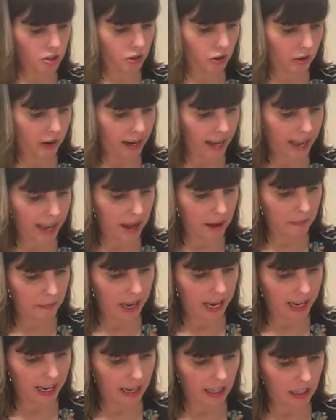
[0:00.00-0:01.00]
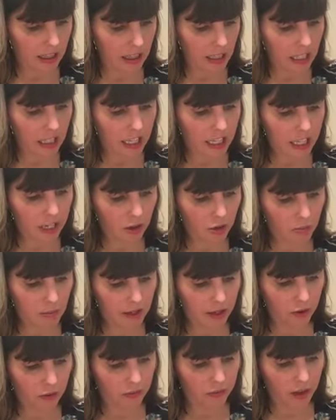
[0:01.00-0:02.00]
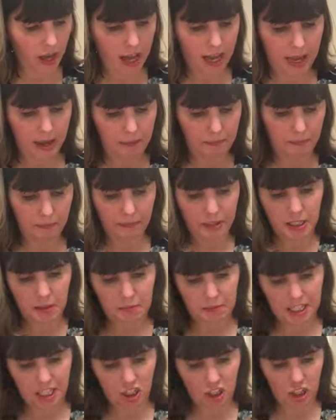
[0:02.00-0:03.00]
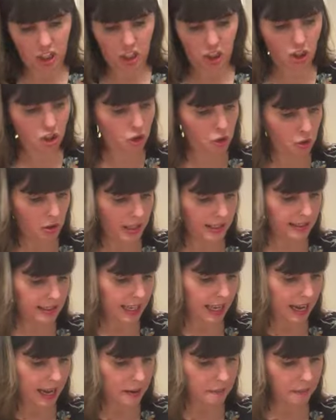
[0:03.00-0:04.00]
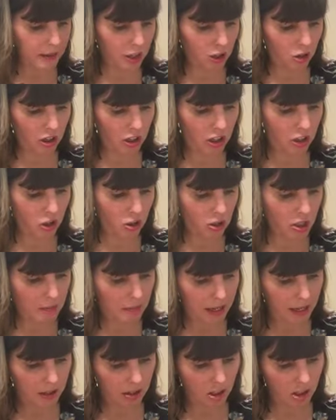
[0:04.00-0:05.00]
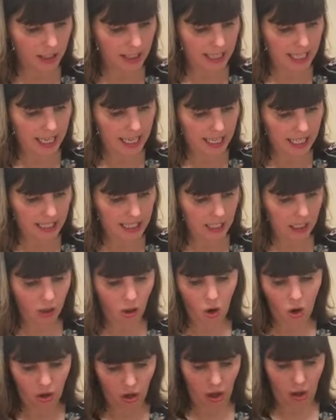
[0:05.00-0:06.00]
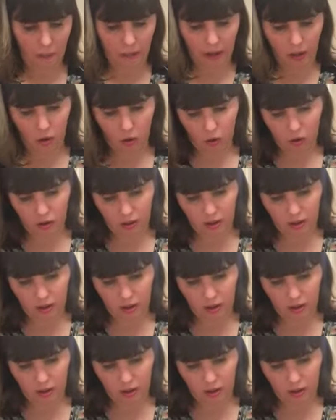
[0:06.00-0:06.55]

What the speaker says: So I am adding a little bit of dimension to this layer, but not a huge amount because there is a lot going